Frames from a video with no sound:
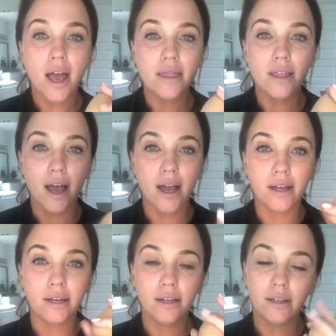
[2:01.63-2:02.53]
And
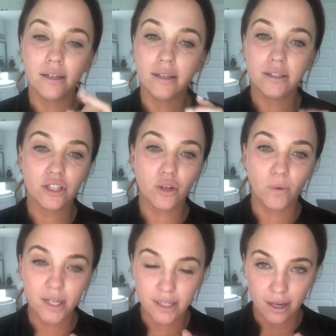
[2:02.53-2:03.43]
then
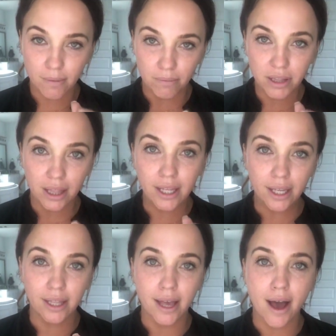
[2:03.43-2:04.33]
squeeze it
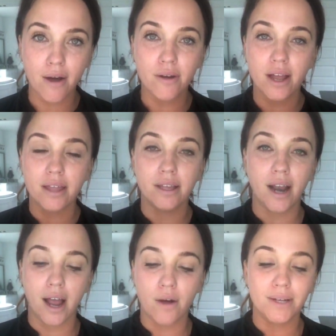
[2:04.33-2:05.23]
completely out, and
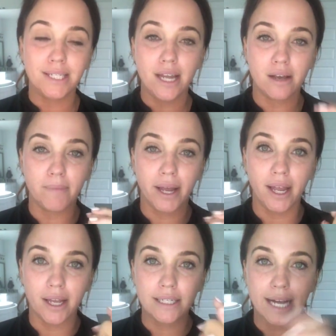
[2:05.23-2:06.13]
then I always take my
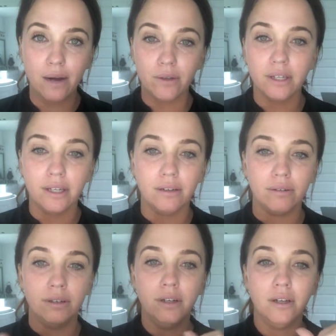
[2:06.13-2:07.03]
hand towel
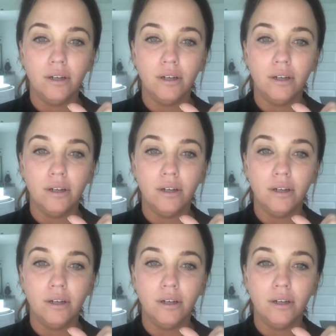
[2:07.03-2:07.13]
and